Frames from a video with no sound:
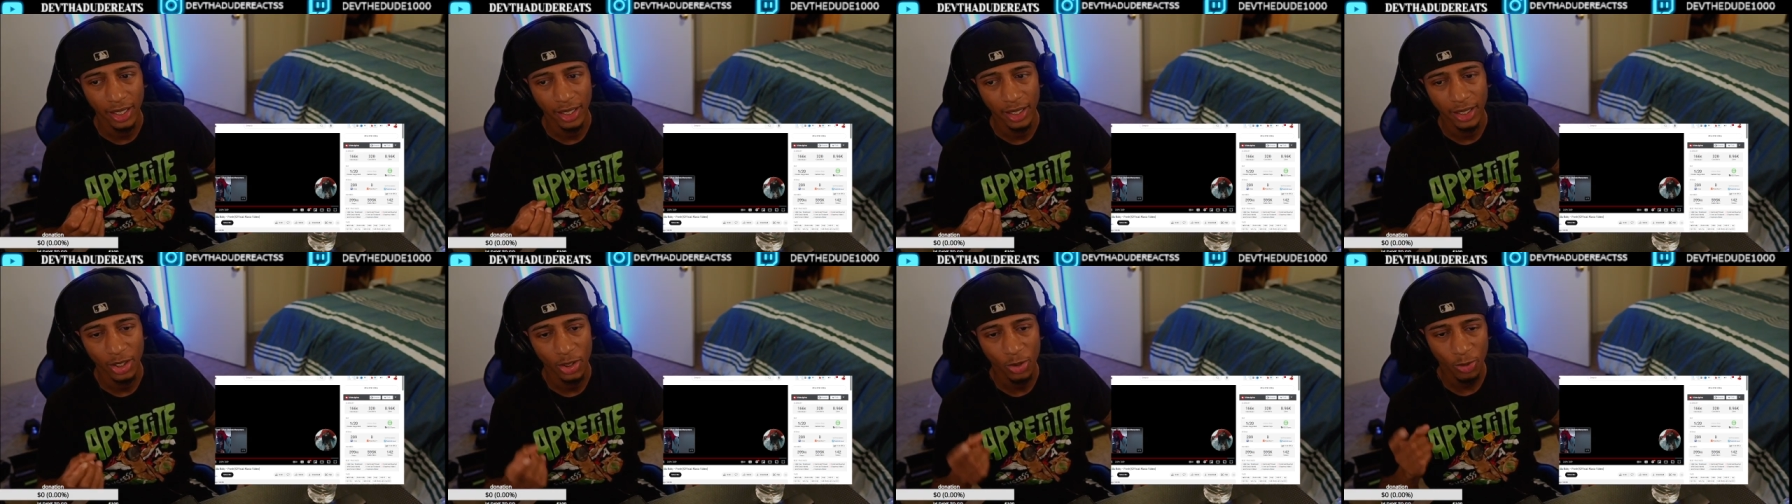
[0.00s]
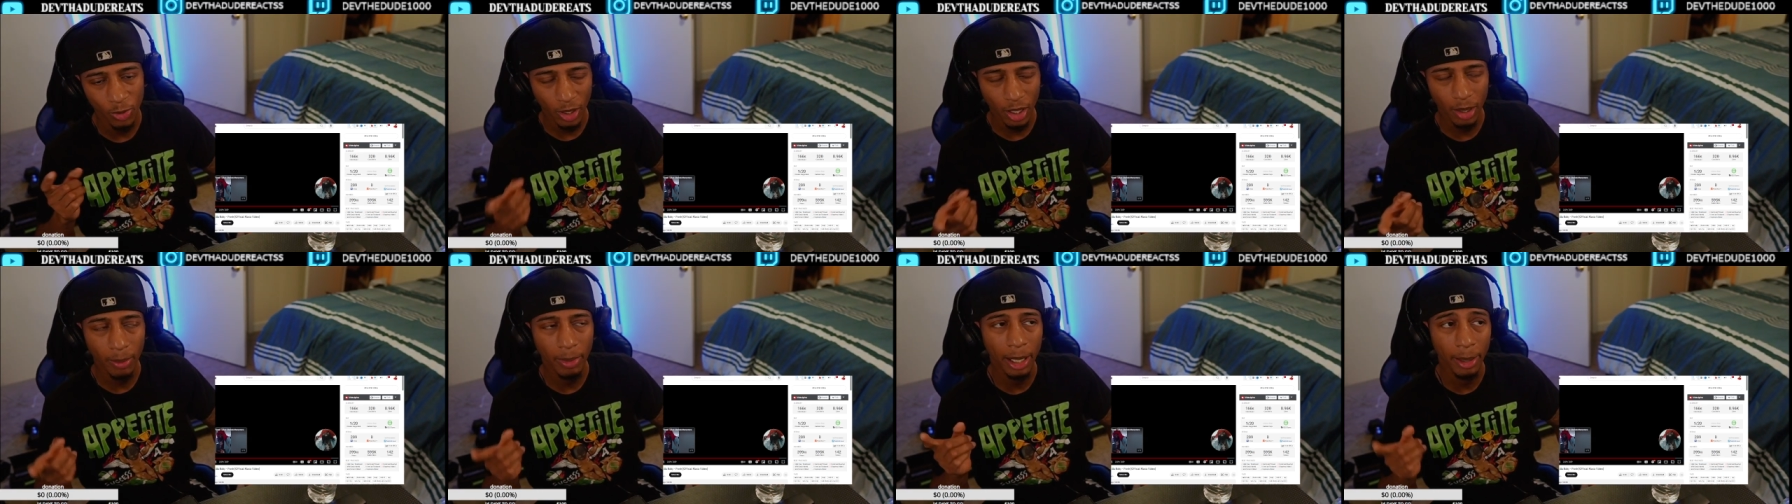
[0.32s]

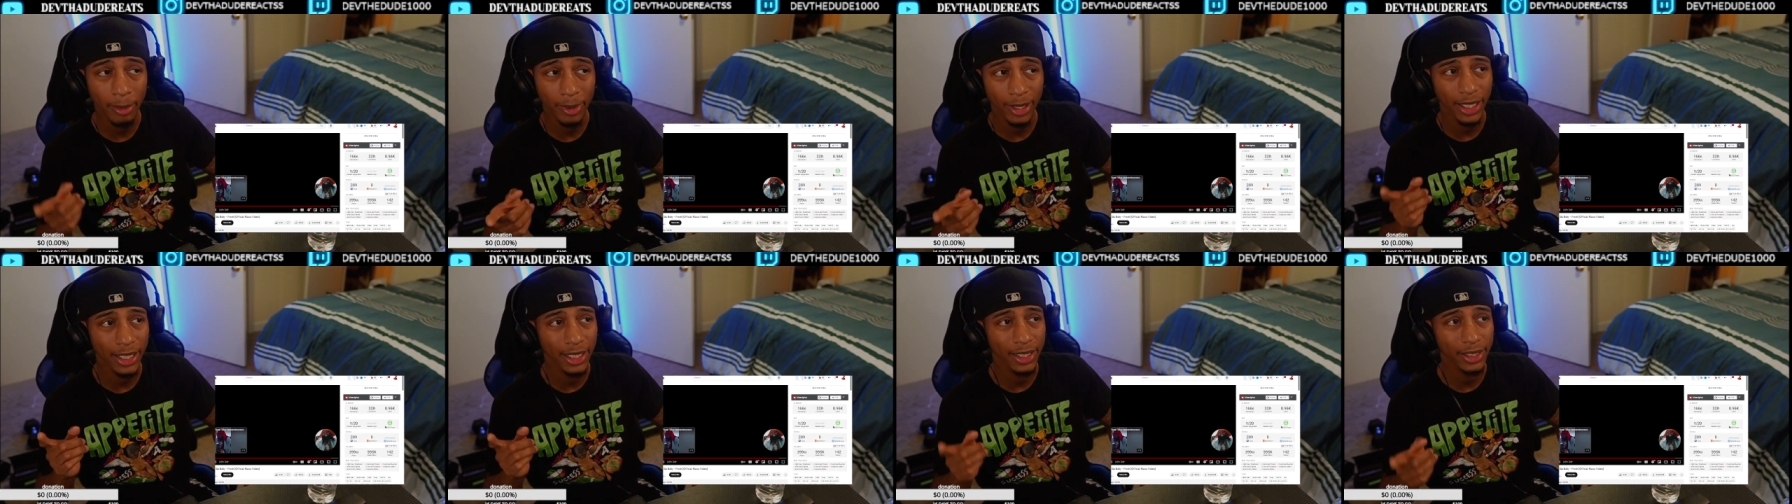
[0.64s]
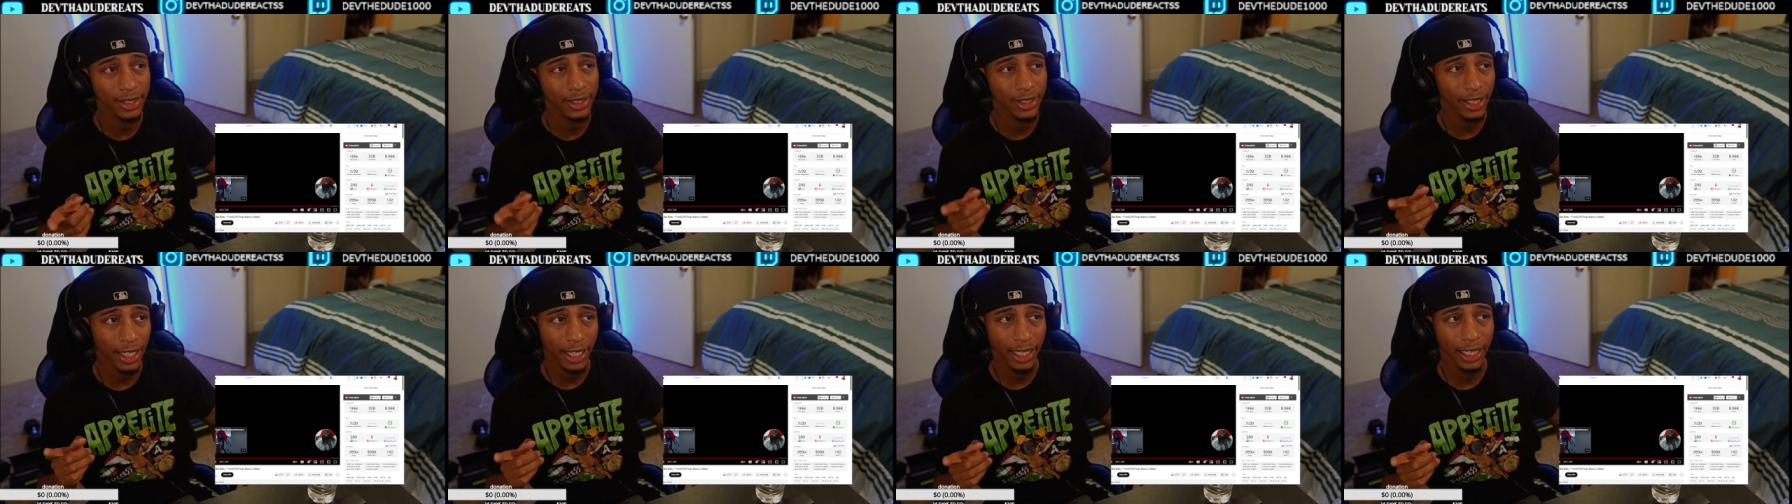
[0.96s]
Skilla Baby did his
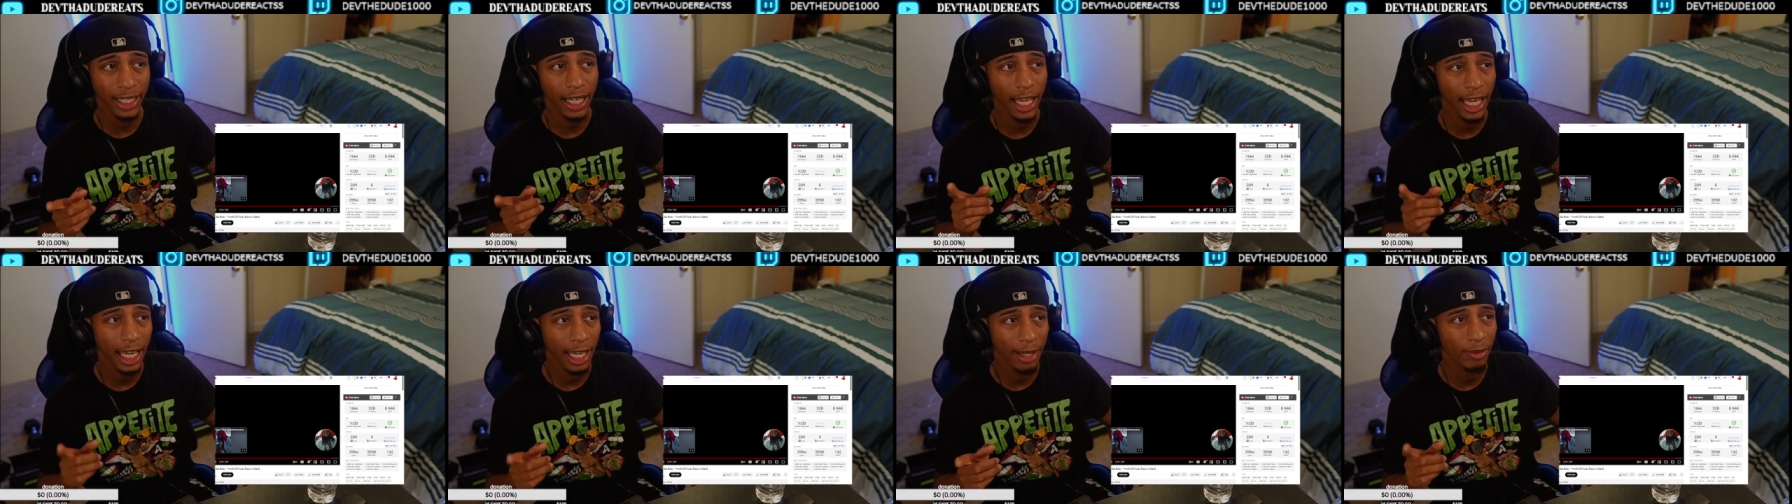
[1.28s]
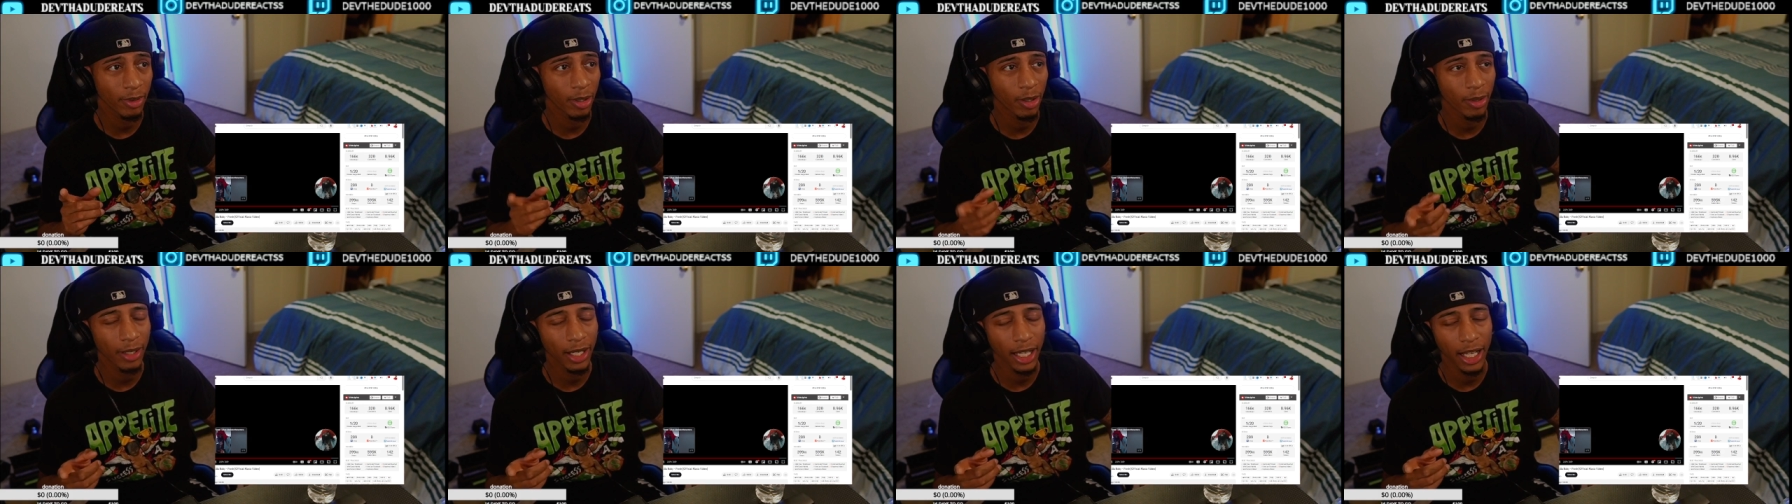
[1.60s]
thing, I ain't
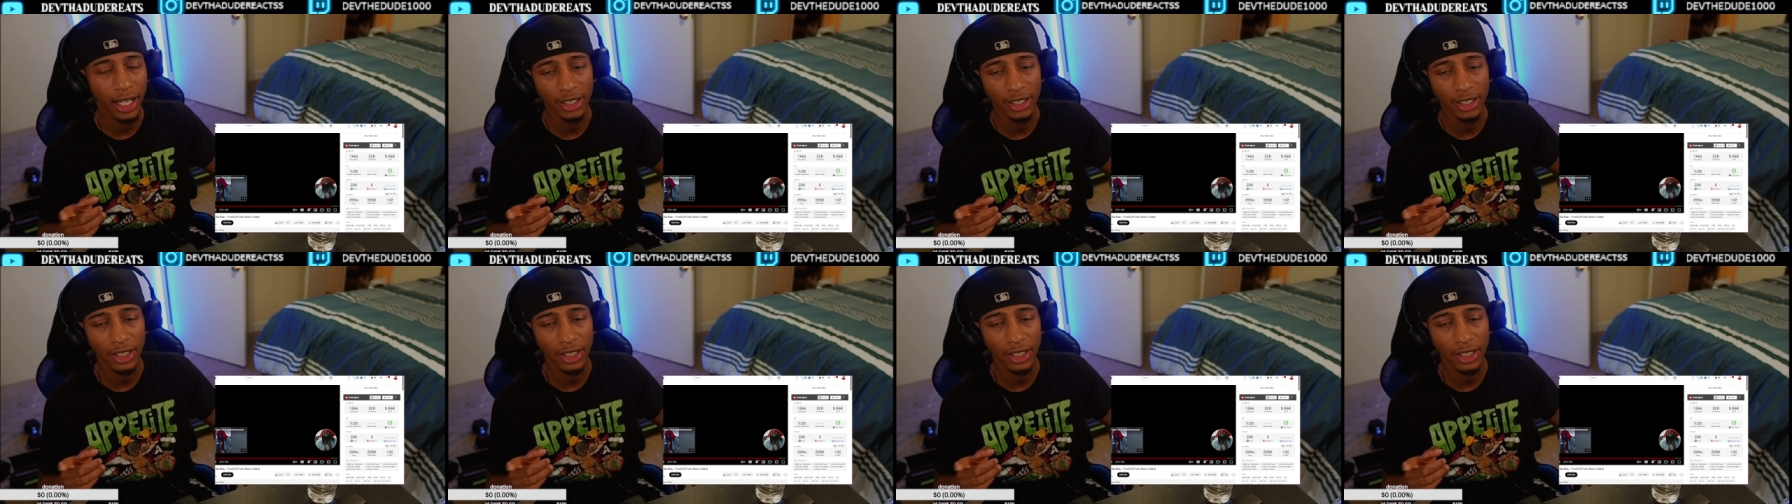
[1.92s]
gonna lie.